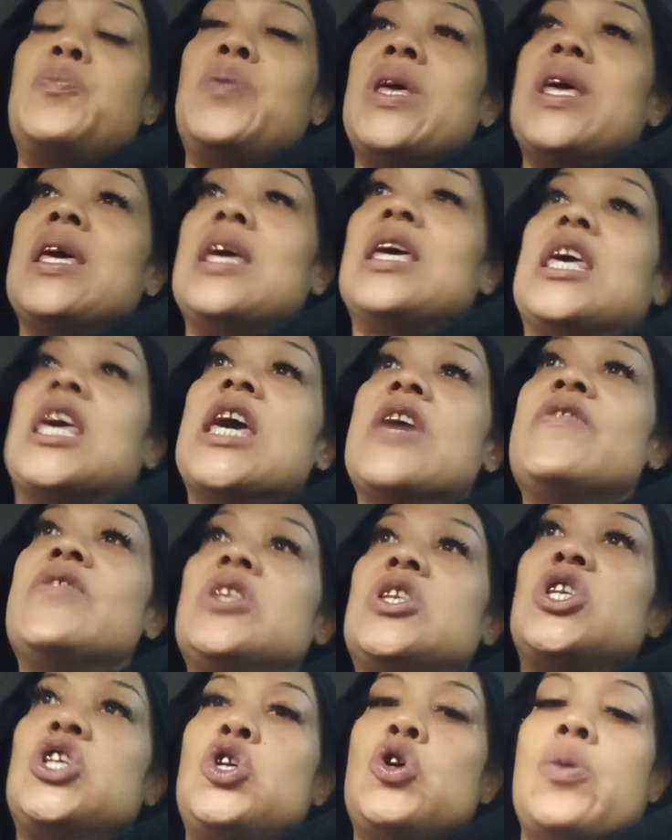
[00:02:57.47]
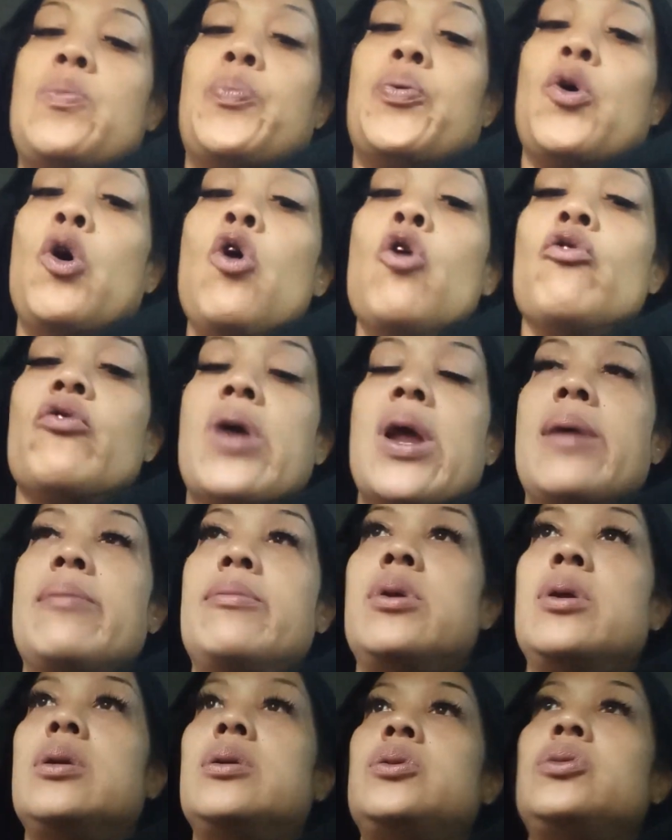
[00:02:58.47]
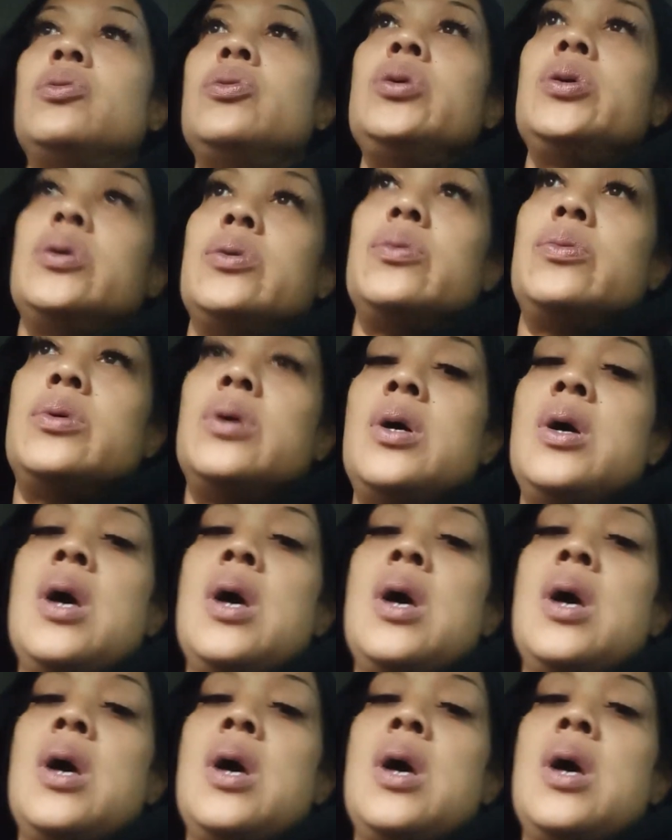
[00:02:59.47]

being given to you and programmed to you.